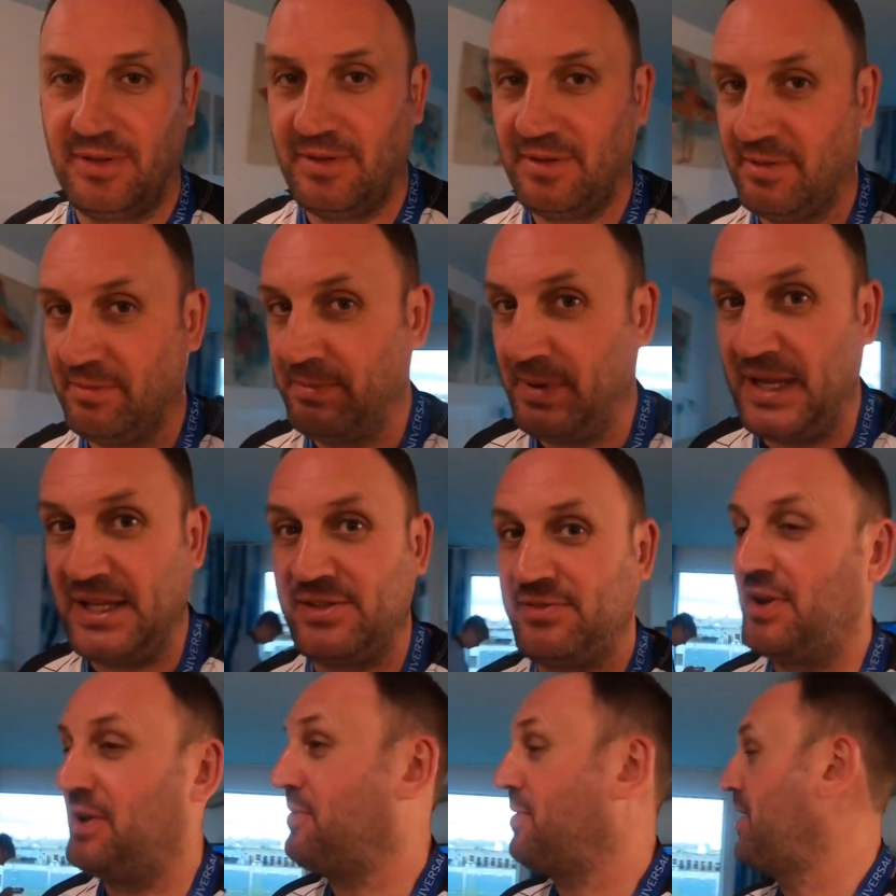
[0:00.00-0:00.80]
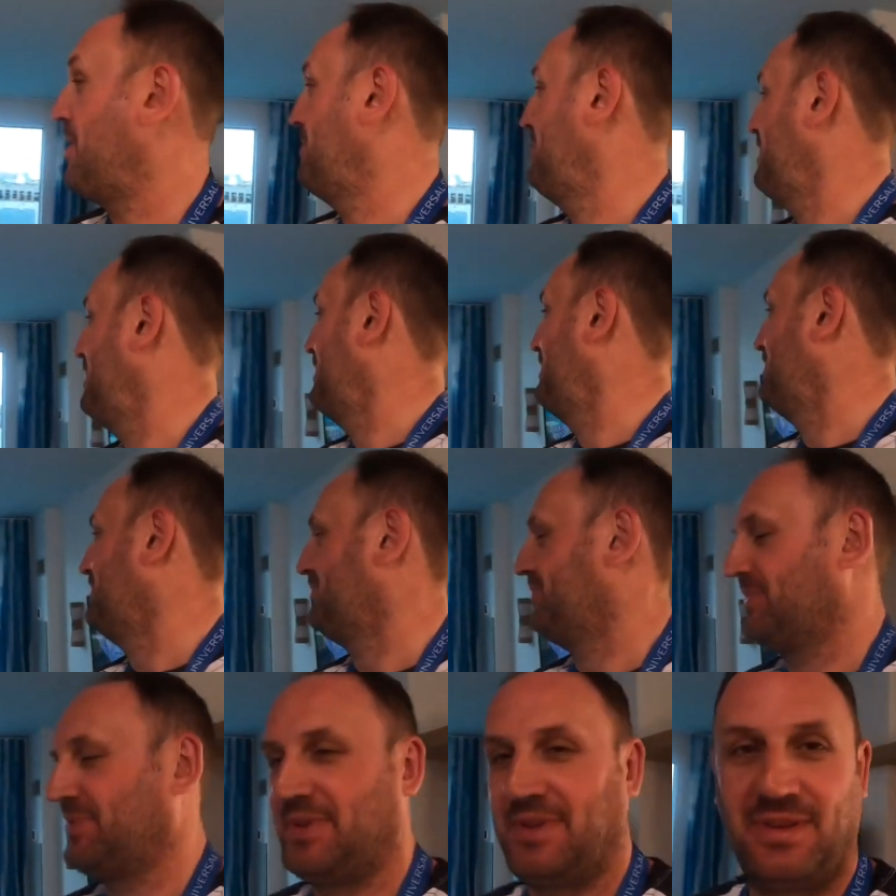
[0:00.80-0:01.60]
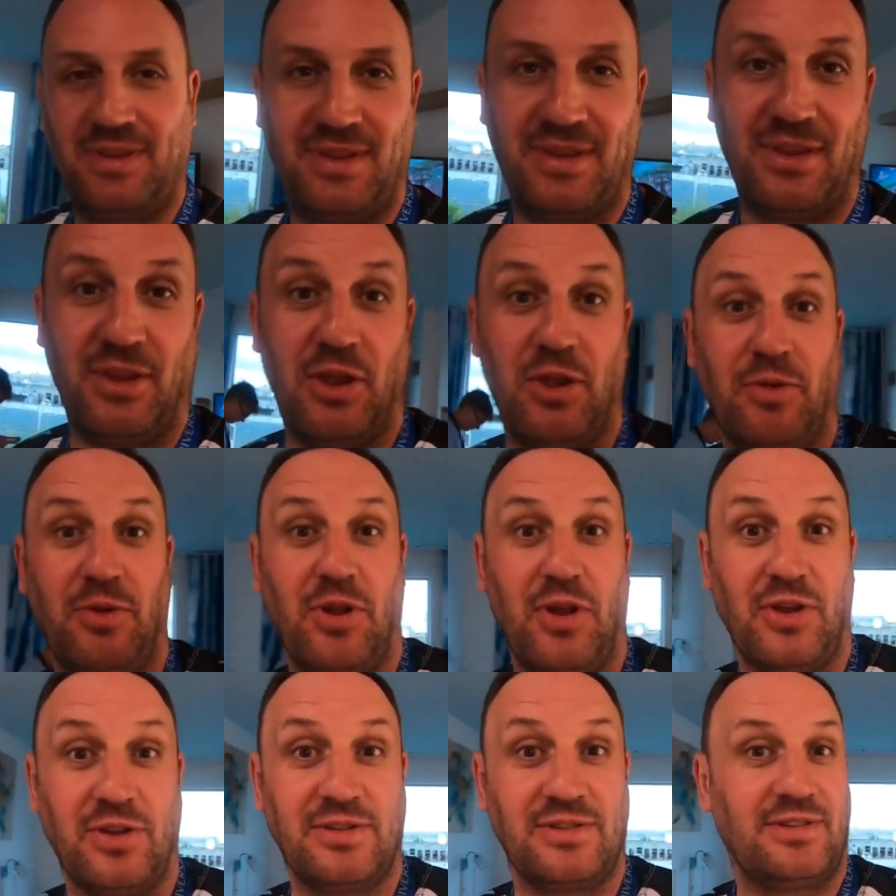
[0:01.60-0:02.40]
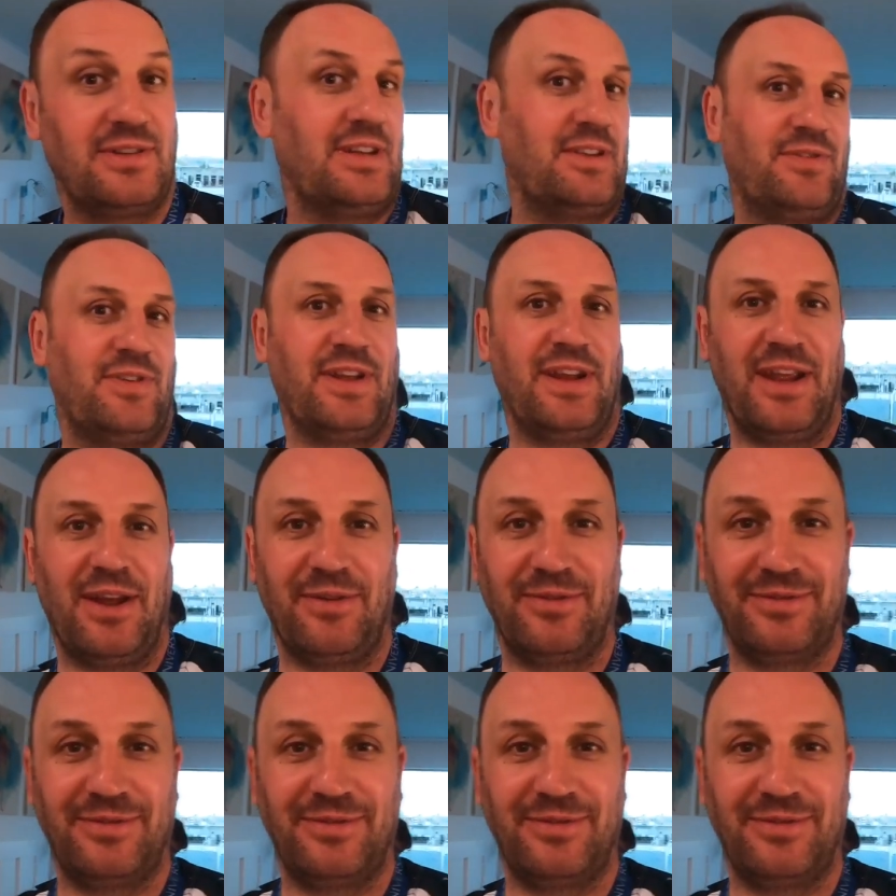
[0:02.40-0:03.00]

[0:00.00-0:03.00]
Pizza, anyone? Who knows? Let's find out.